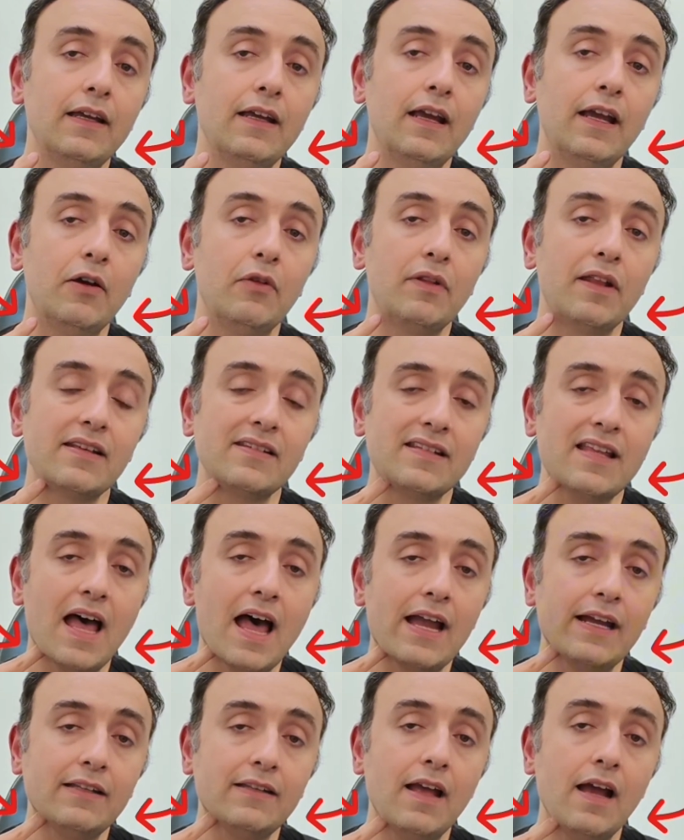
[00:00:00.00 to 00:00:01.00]
on the
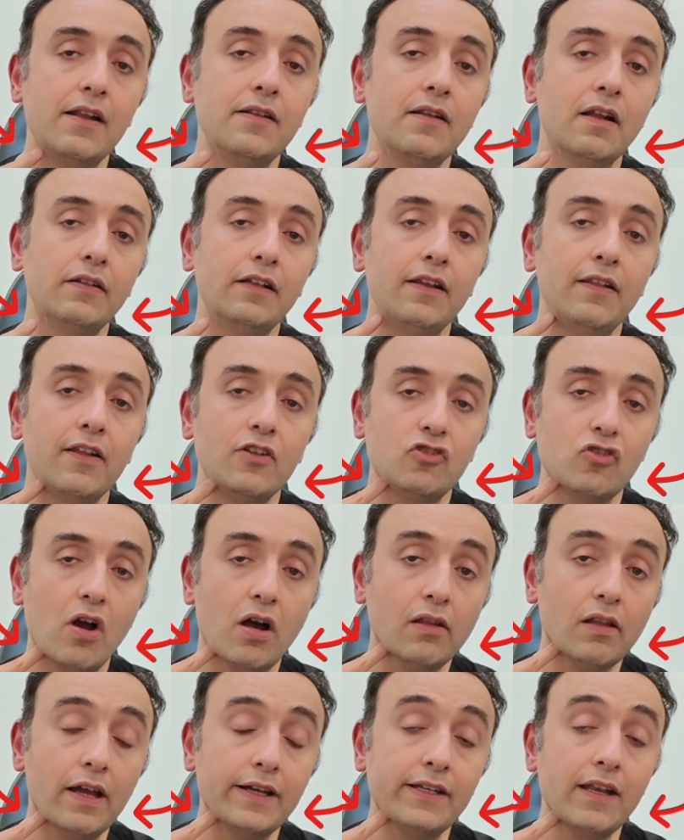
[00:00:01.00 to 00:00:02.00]
side, underneath the
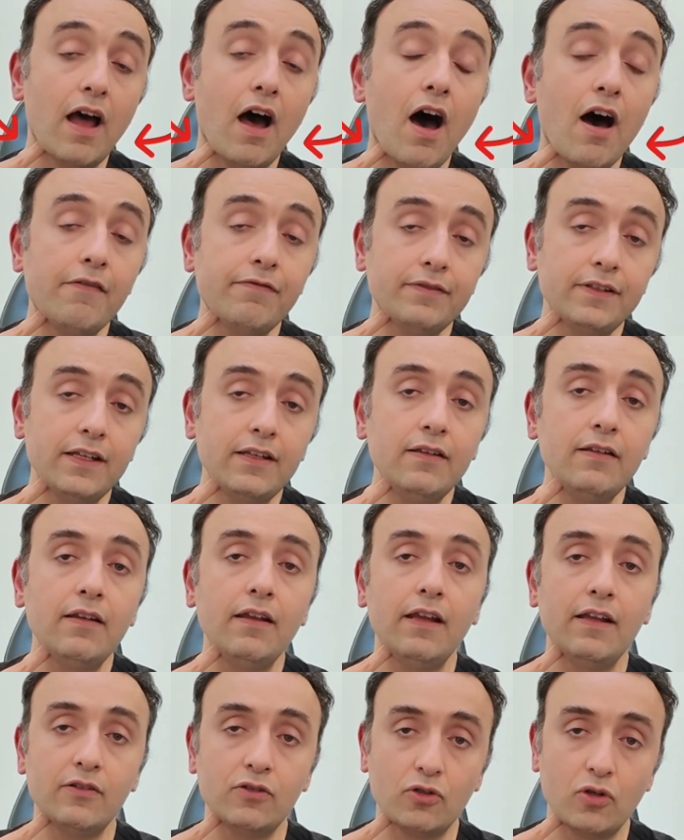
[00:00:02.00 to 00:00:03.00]
jawline.
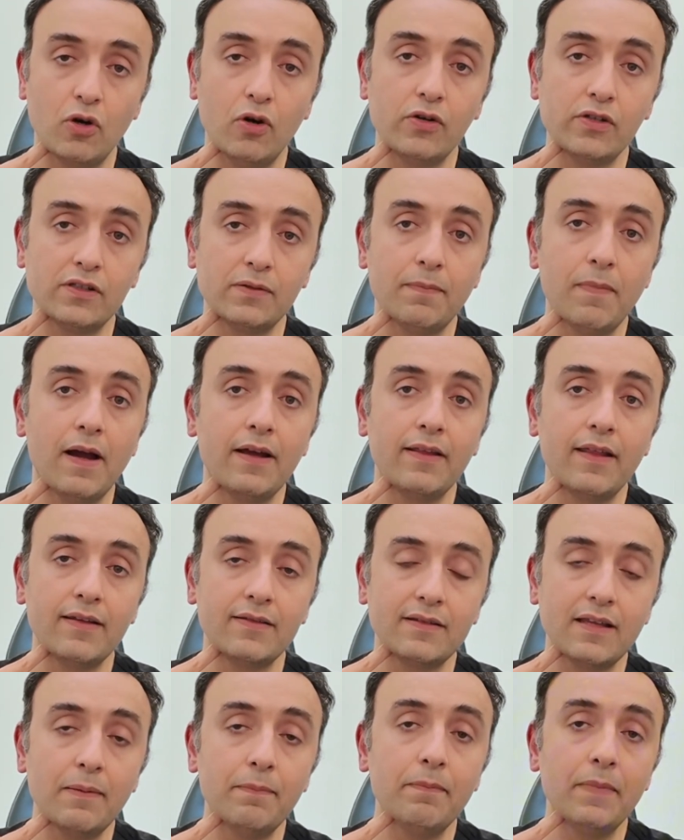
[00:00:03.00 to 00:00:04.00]
Often is caused by the
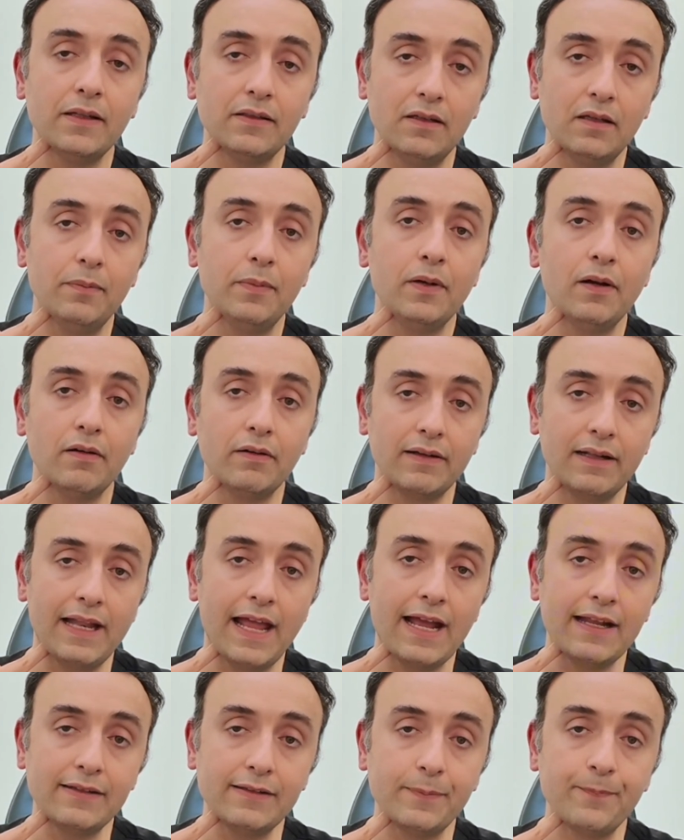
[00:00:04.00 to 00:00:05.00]
submandibular
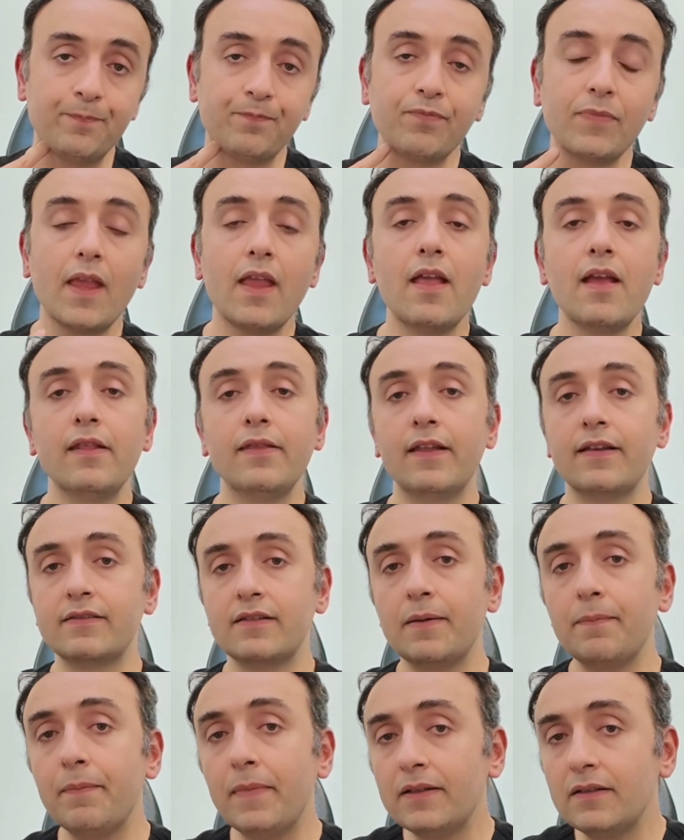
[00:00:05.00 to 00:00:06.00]
gland. The
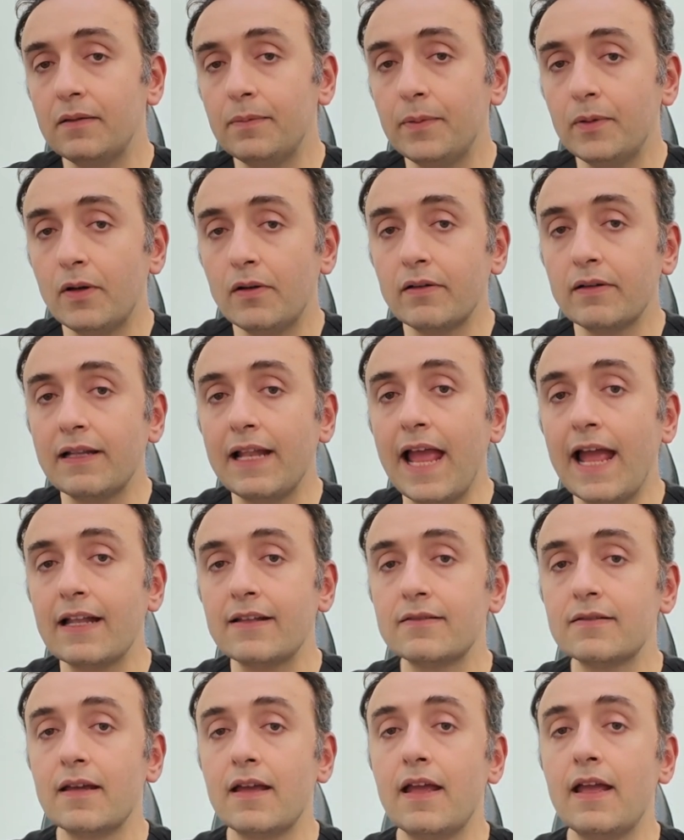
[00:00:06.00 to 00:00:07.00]
submandibular
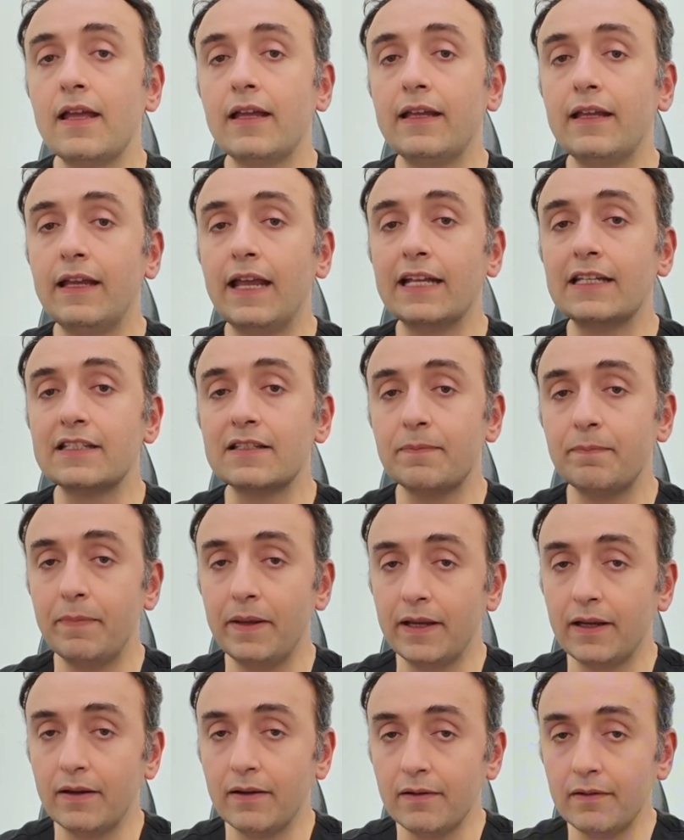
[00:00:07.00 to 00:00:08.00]
gland gets
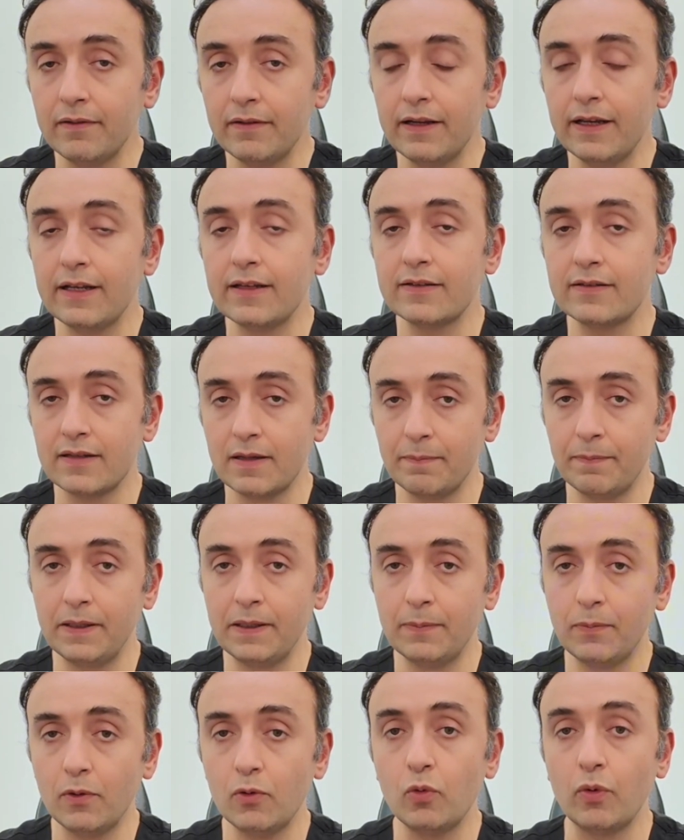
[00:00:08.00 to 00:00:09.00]
bigger in some
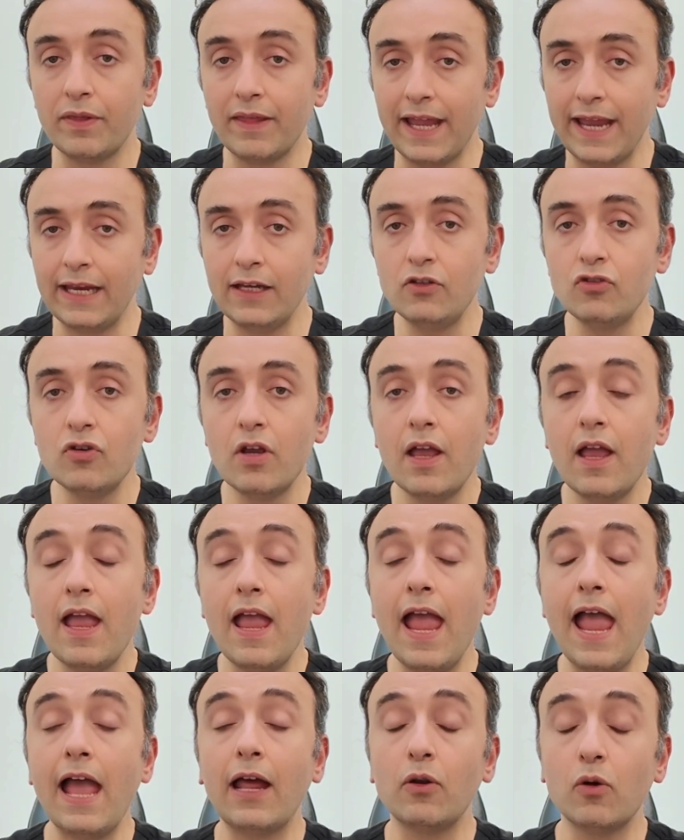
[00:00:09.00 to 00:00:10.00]
people with age
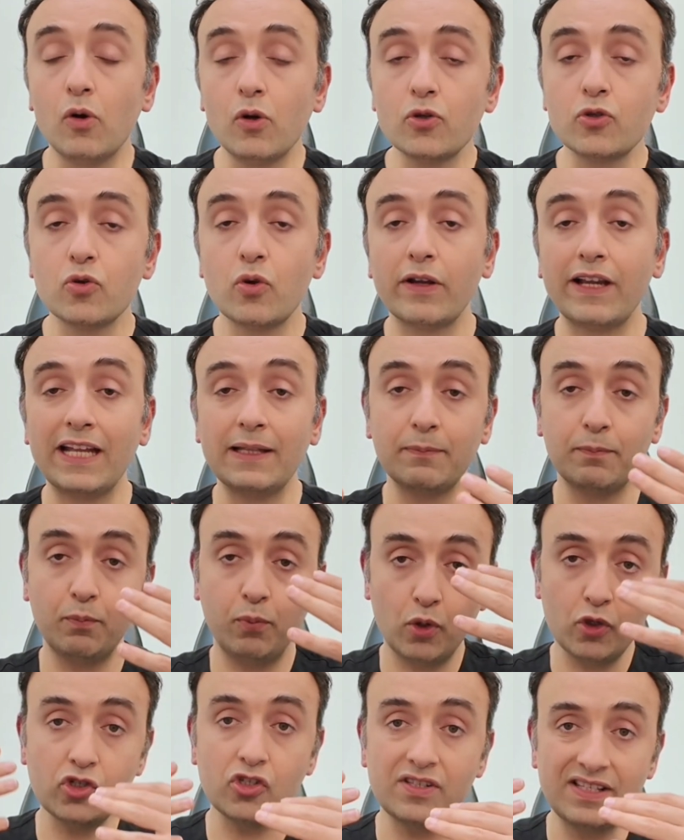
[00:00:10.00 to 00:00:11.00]
and also get
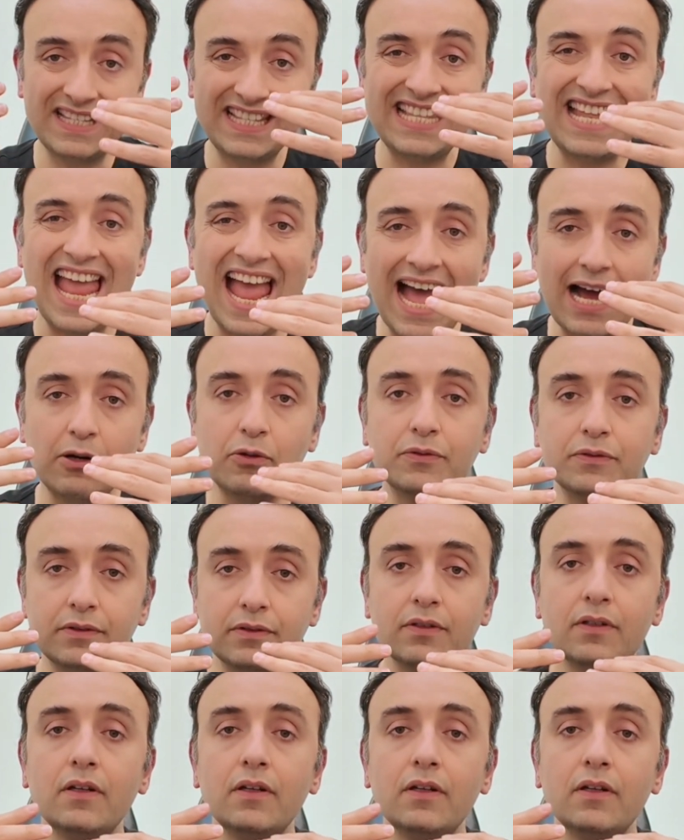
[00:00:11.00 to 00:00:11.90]
pushed down